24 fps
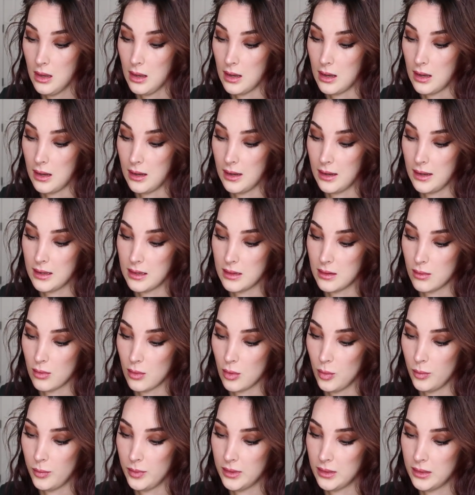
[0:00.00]
I
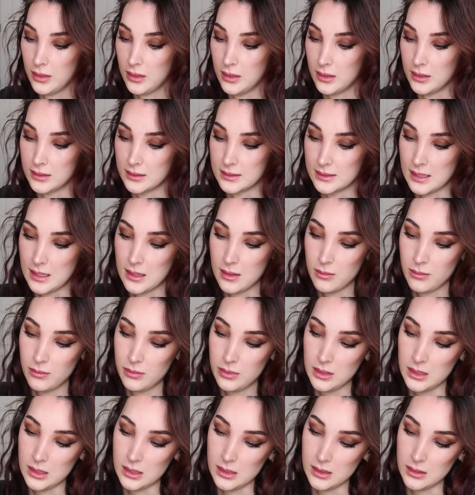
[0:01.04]
opened the exam
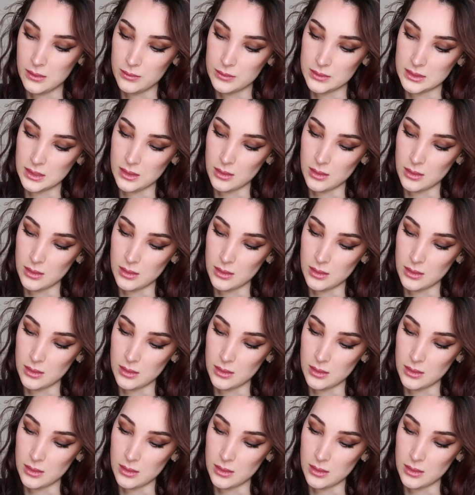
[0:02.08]
thinking it was